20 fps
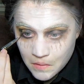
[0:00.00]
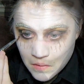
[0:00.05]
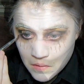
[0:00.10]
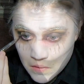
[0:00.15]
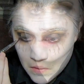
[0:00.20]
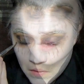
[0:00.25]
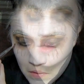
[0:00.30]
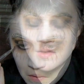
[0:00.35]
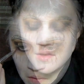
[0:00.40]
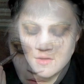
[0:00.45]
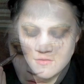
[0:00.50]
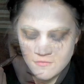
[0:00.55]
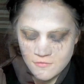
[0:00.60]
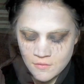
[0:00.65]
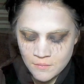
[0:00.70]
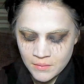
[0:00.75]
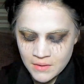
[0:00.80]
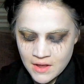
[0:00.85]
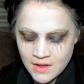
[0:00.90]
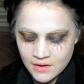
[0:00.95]
Okay, now
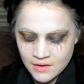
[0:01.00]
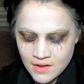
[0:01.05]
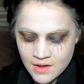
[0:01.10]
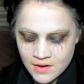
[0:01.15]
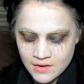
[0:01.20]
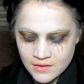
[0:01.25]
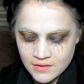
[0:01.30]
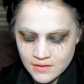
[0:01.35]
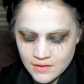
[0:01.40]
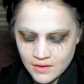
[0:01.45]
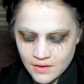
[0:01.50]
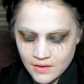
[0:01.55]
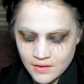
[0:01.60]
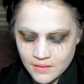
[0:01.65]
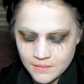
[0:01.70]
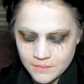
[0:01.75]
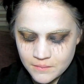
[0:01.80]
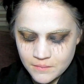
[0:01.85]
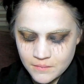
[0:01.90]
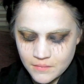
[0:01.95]
for a black liner.
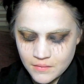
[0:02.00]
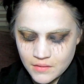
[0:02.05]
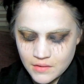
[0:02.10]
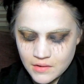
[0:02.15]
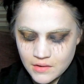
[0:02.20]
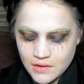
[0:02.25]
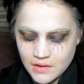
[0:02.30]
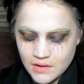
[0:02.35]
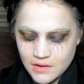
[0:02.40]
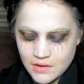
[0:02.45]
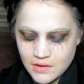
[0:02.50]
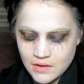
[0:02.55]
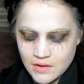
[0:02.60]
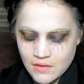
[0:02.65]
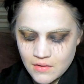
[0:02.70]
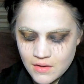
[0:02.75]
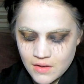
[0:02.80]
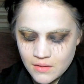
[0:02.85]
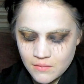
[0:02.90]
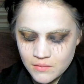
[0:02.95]

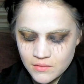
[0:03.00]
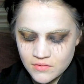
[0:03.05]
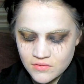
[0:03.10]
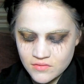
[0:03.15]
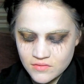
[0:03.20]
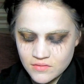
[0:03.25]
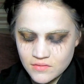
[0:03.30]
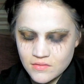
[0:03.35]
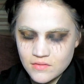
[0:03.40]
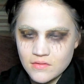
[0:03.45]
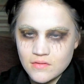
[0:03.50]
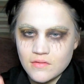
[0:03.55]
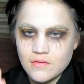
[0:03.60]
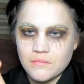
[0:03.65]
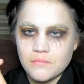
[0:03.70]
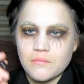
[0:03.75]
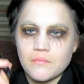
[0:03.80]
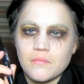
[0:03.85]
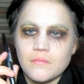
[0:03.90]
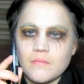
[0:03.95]
Now
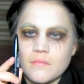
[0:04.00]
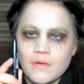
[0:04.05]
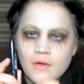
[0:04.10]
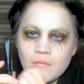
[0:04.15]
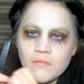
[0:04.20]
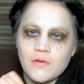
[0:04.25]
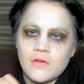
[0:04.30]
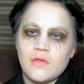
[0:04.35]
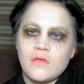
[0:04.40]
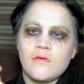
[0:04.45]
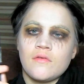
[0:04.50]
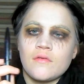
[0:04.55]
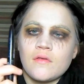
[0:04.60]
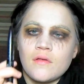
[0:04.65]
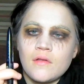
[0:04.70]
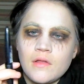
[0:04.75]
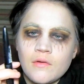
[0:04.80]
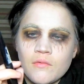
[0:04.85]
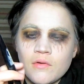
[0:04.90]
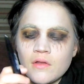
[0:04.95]
I'm going to use
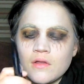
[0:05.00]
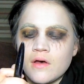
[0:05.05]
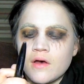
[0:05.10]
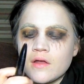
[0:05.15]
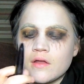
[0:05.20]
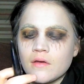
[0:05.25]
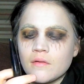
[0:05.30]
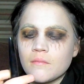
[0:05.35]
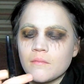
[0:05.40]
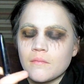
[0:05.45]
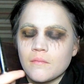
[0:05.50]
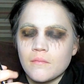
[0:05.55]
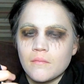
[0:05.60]
a liquid liner.